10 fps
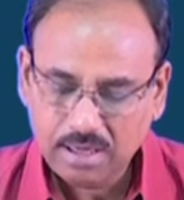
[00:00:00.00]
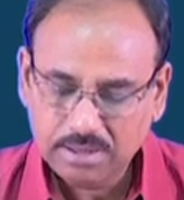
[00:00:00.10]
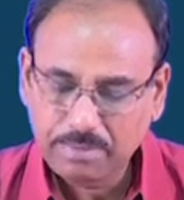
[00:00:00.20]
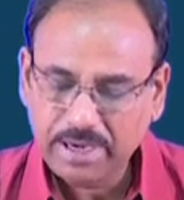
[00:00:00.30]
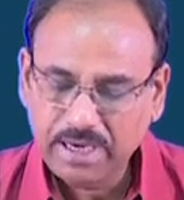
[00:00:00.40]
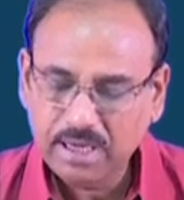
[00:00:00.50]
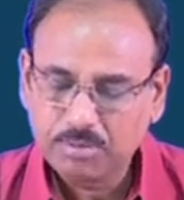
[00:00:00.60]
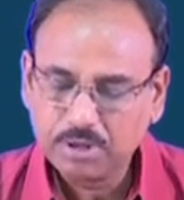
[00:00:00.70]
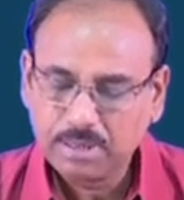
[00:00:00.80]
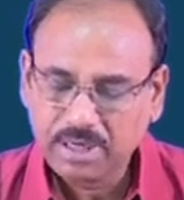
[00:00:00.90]
depending
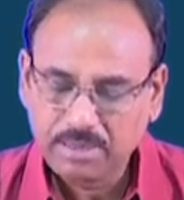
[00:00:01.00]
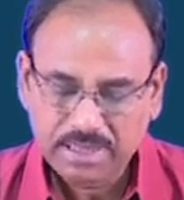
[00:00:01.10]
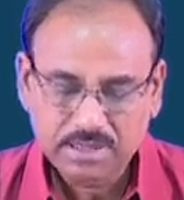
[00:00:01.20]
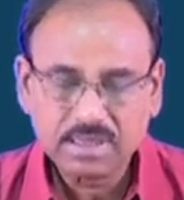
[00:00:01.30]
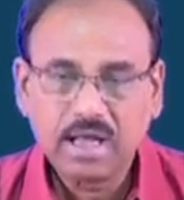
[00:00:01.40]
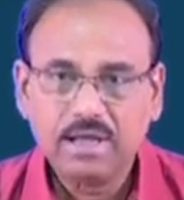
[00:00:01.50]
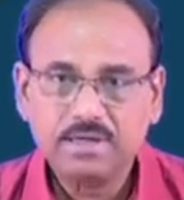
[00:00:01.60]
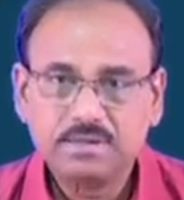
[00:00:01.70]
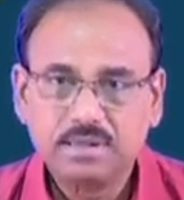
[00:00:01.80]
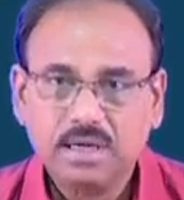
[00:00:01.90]
upon the mini batch
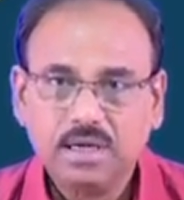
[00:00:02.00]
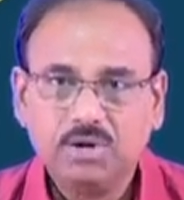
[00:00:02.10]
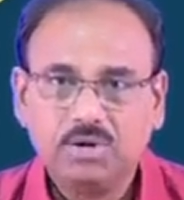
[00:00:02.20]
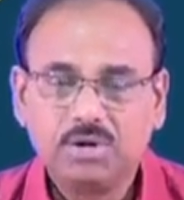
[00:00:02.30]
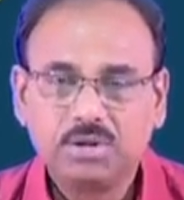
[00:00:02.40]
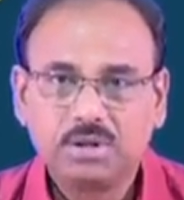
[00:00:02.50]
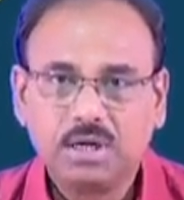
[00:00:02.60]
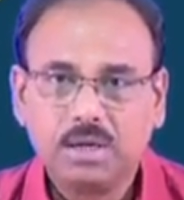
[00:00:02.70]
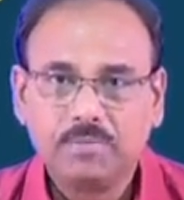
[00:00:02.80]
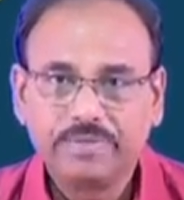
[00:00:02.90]
size,
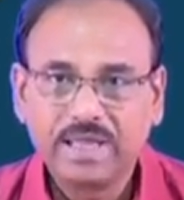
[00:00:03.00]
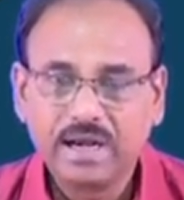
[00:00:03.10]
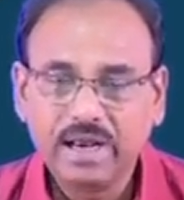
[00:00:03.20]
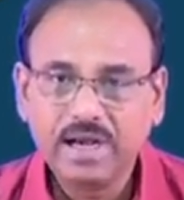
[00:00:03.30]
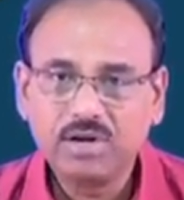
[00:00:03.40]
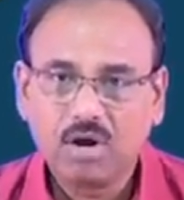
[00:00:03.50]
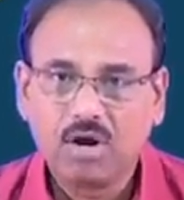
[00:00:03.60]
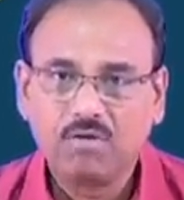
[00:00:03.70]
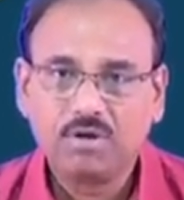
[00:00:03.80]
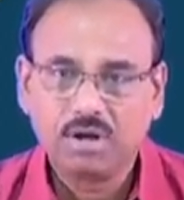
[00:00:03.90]
your rate
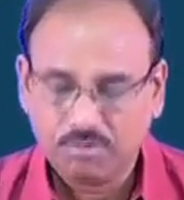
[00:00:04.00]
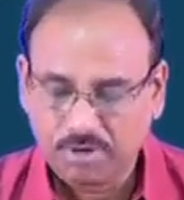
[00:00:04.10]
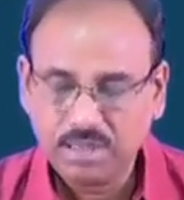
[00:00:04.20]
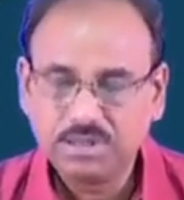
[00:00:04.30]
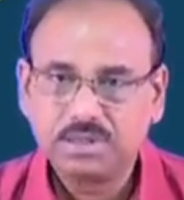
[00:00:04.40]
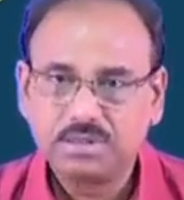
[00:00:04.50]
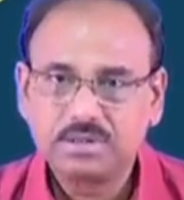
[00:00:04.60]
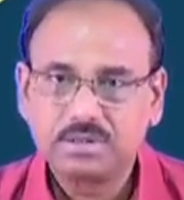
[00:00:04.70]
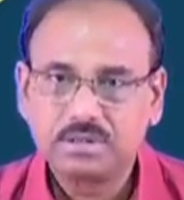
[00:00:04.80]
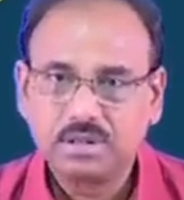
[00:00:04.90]
of convergence